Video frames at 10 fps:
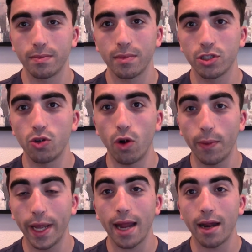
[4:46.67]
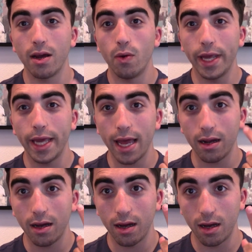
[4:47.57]
So what do we get? We
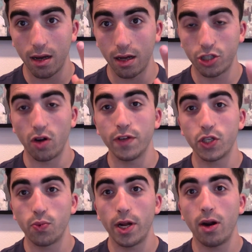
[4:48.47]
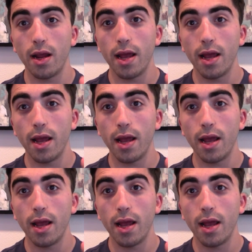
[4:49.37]
get a service winner